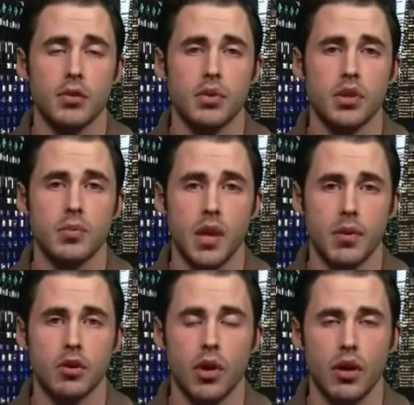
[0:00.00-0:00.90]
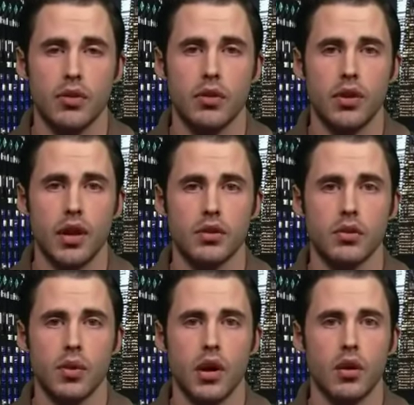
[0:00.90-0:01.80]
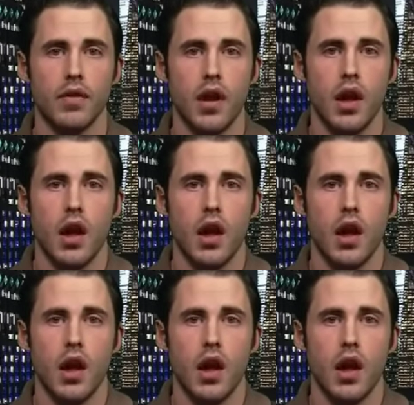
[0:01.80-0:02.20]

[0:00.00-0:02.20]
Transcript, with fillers: This was September 12th, 2012.